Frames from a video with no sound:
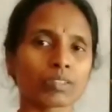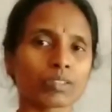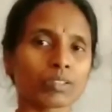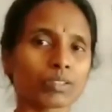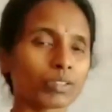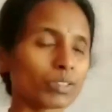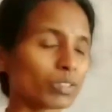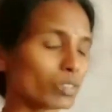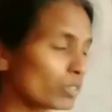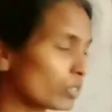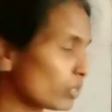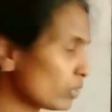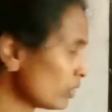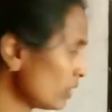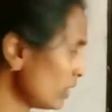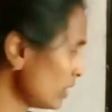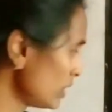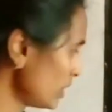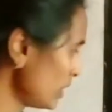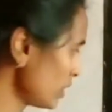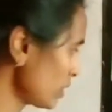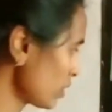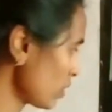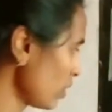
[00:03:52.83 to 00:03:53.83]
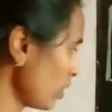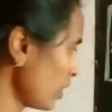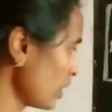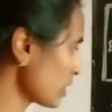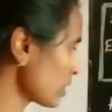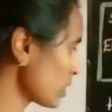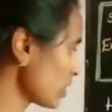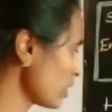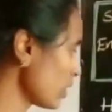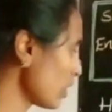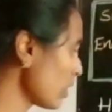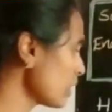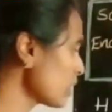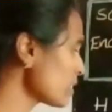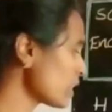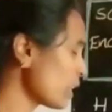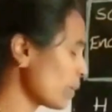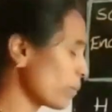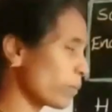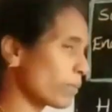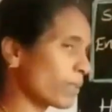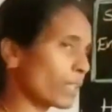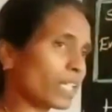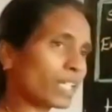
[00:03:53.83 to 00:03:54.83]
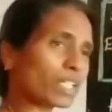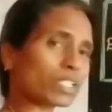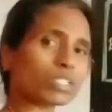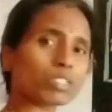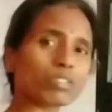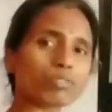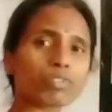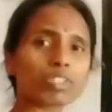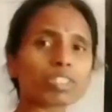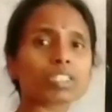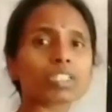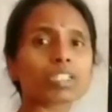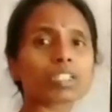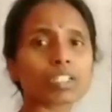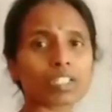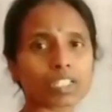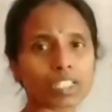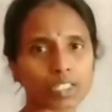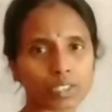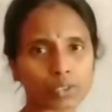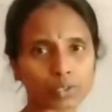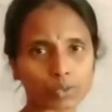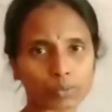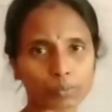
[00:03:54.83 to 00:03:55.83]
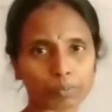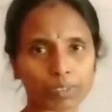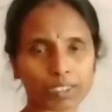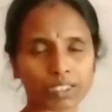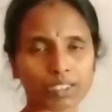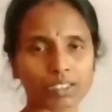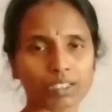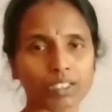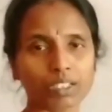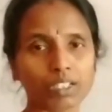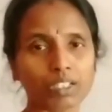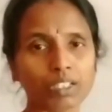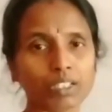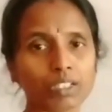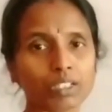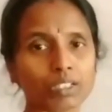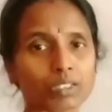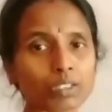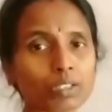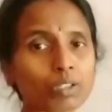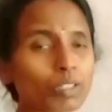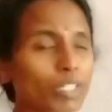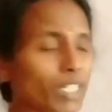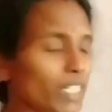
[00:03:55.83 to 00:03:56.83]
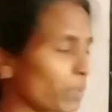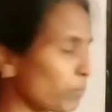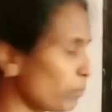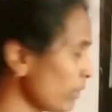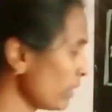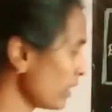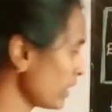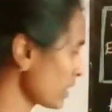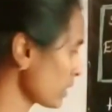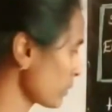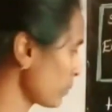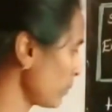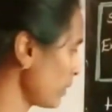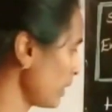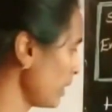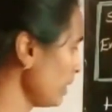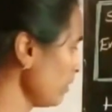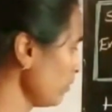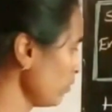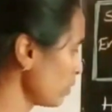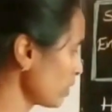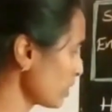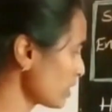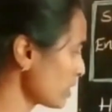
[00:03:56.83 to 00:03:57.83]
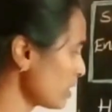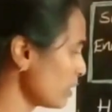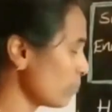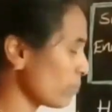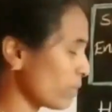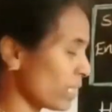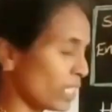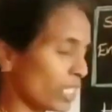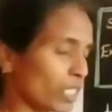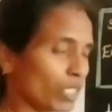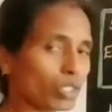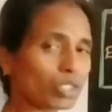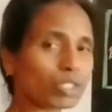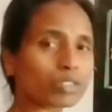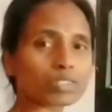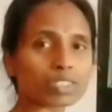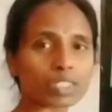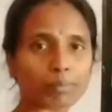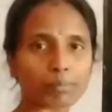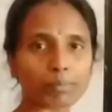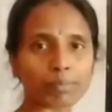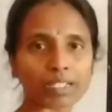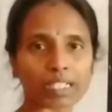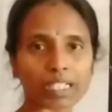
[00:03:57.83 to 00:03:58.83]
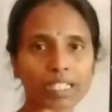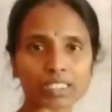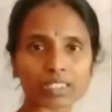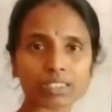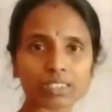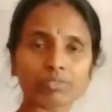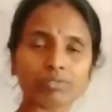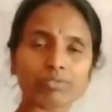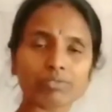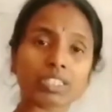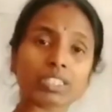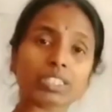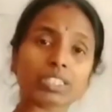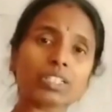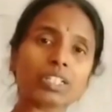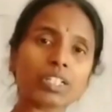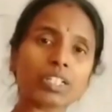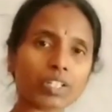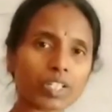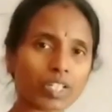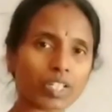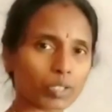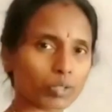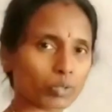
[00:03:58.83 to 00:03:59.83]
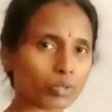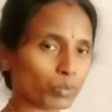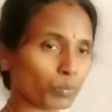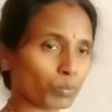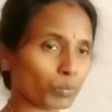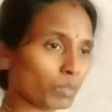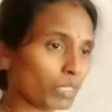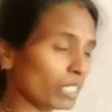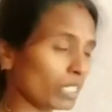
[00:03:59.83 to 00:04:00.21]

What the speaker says: So this is called, children, subtraction with a regrouping. Now let me explain what is the meaning of subtraction with a regrouping.